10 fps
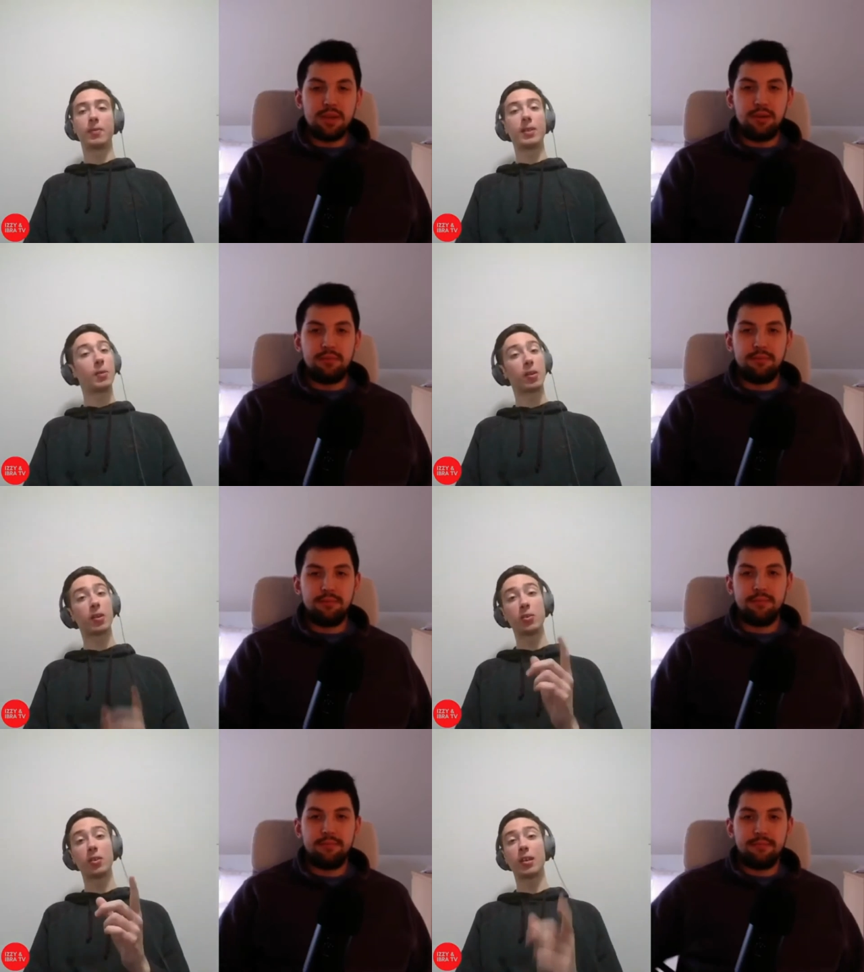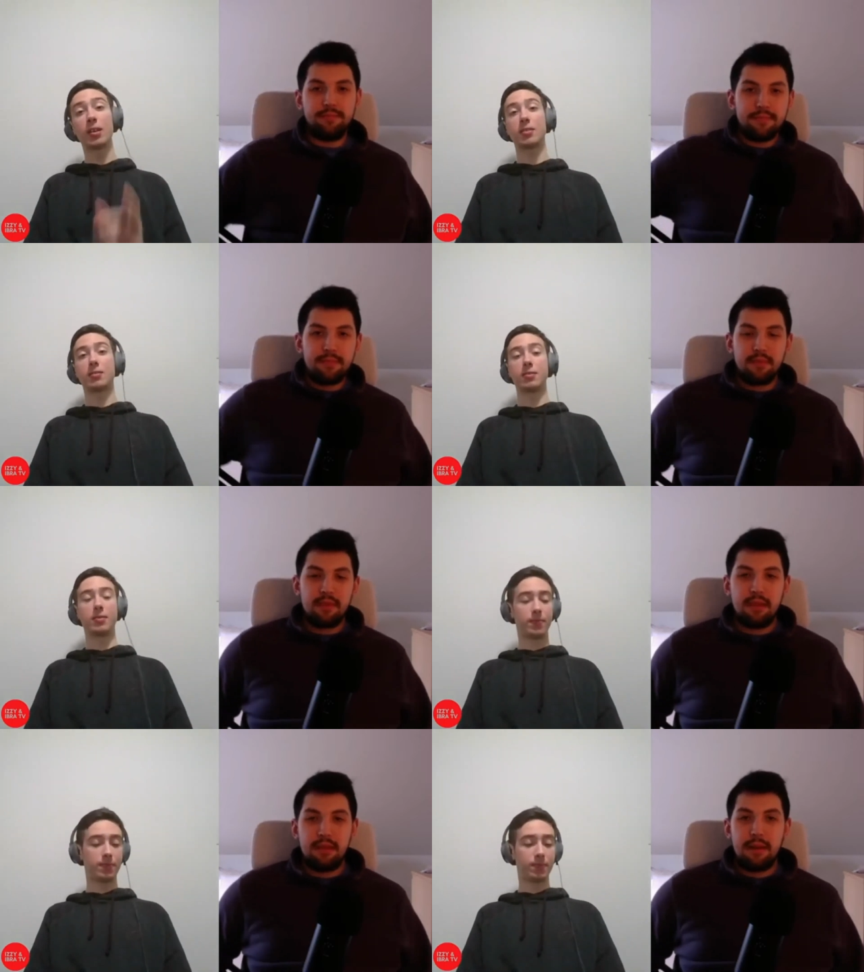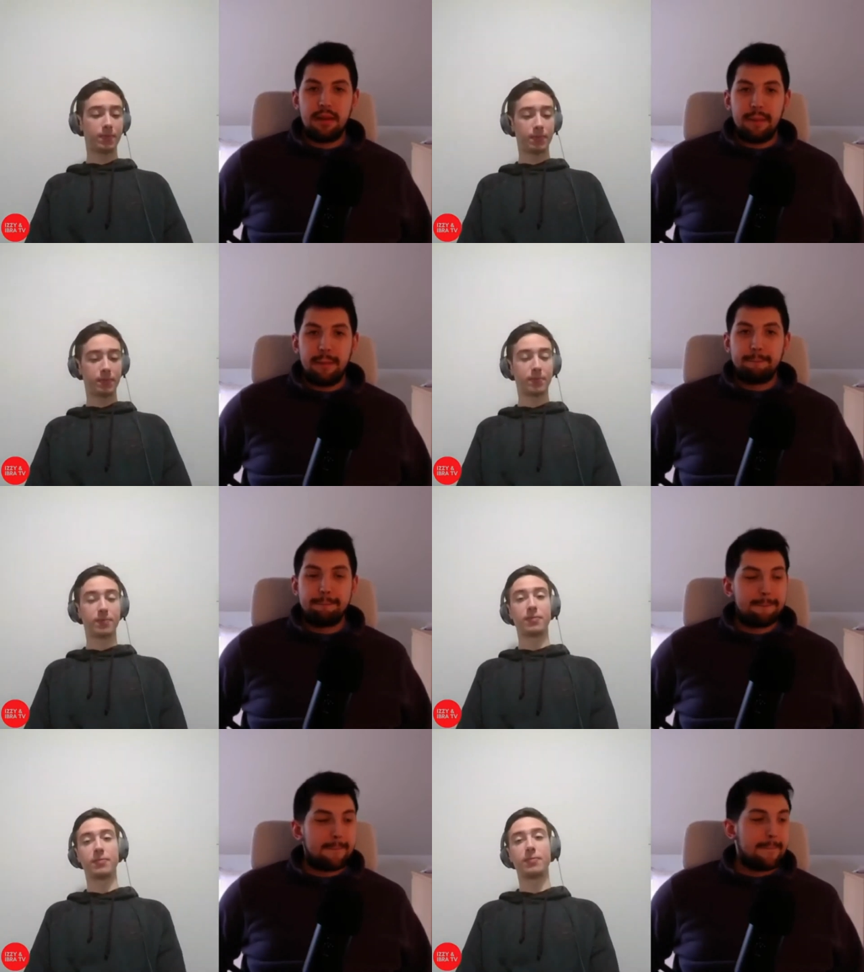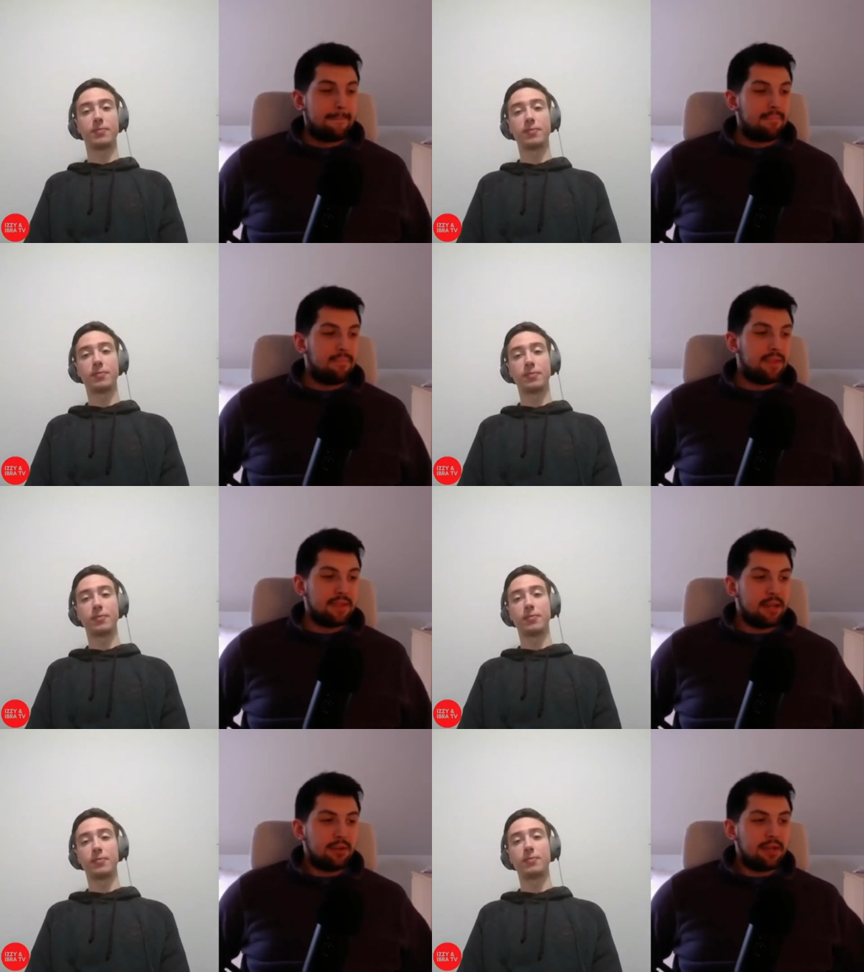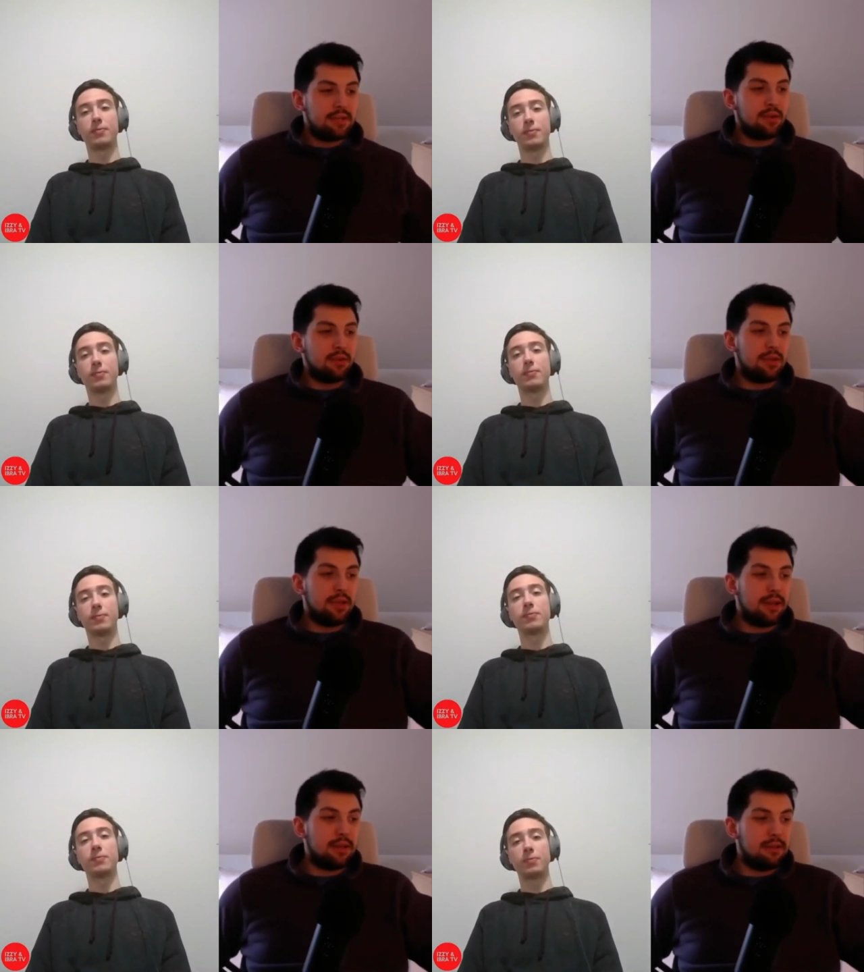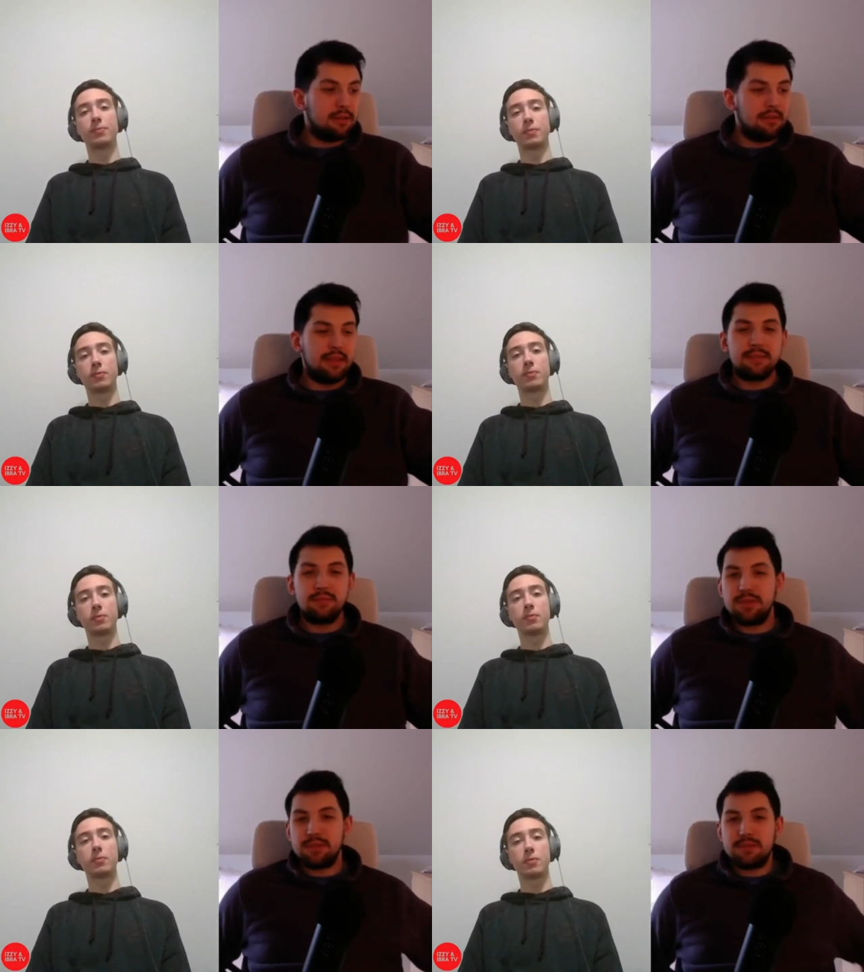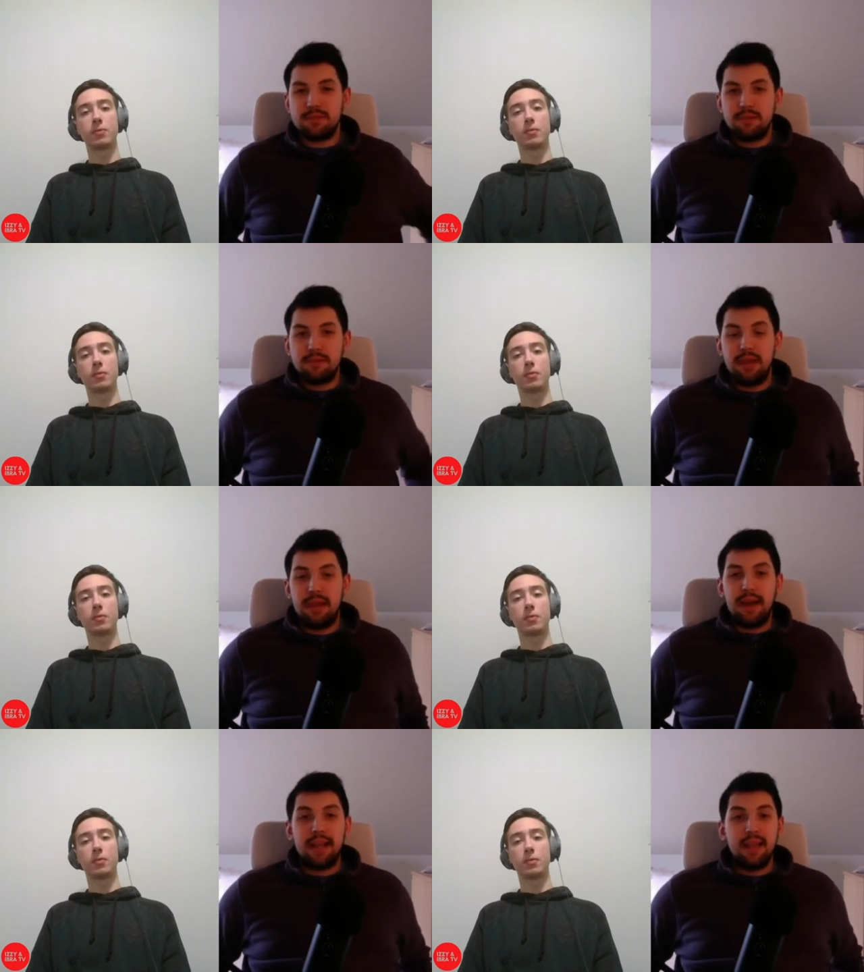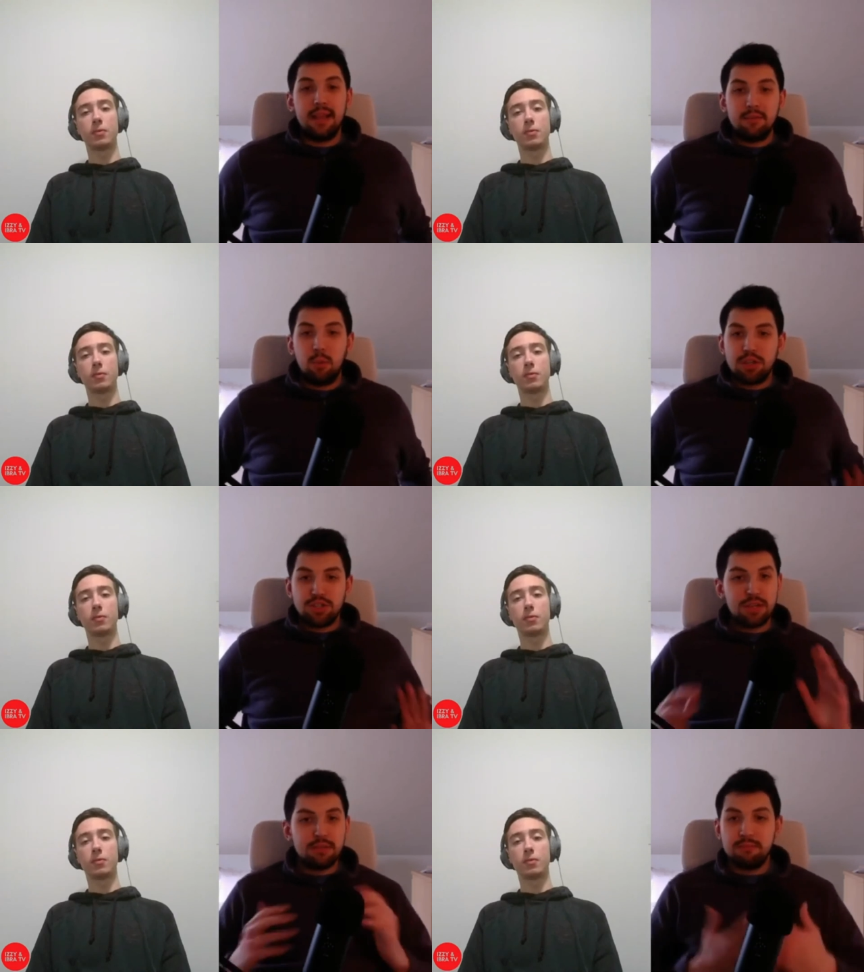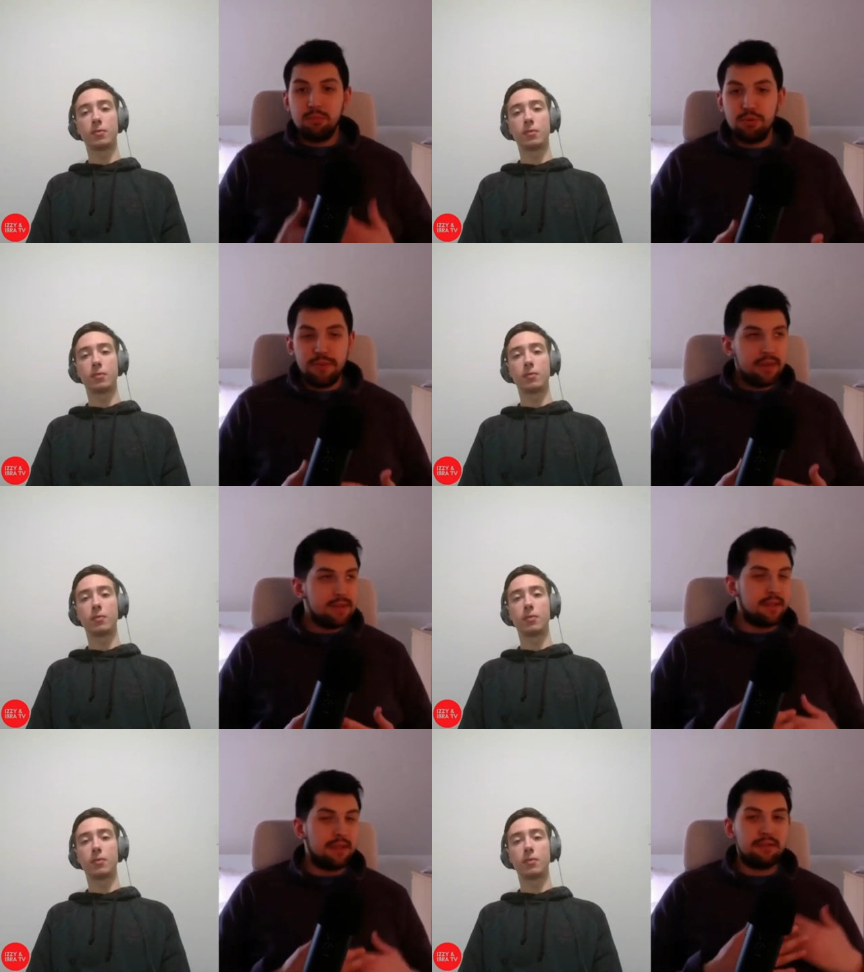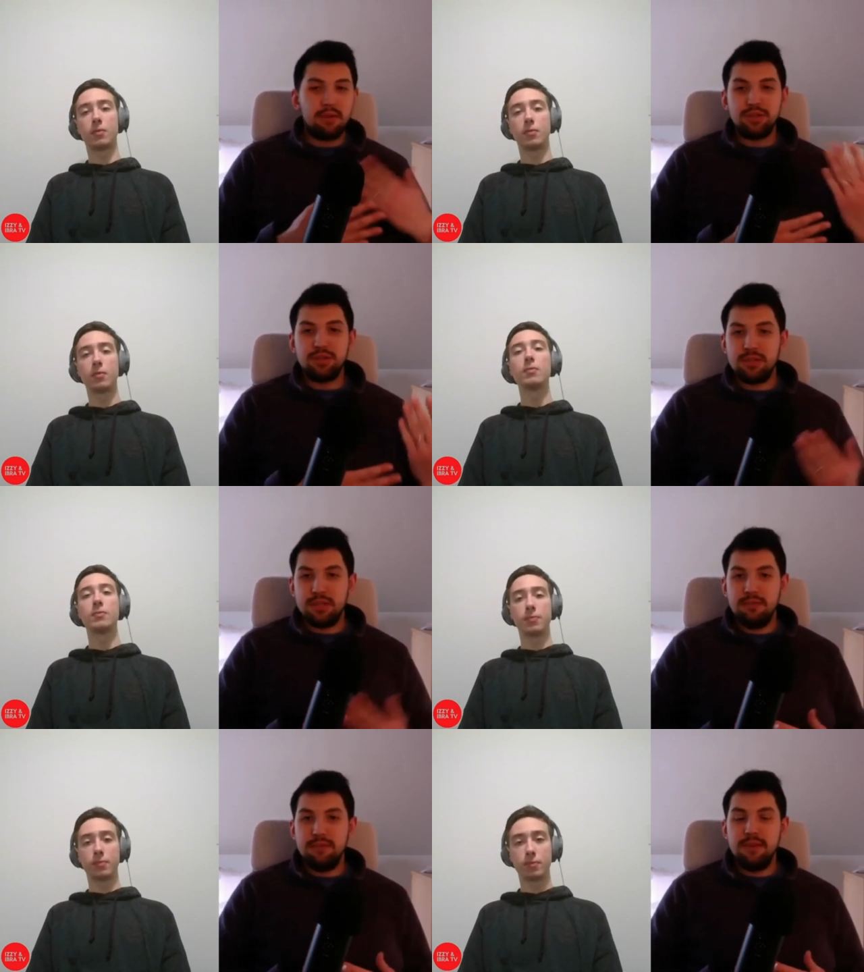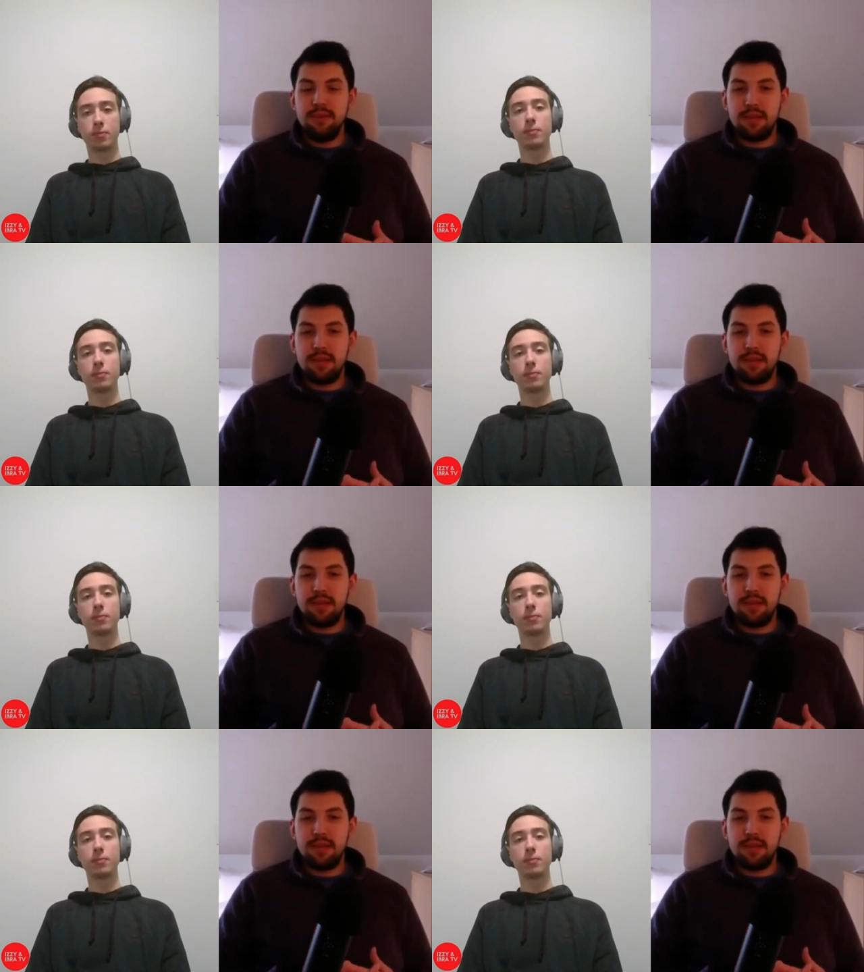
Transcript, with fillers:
Speaker 1: Yeah, we're gonna do it, guys. Yeah,
Speaker 2: that's how it is, though. Like, that's what's... I love watching movies. I love watching TV. Like, it's...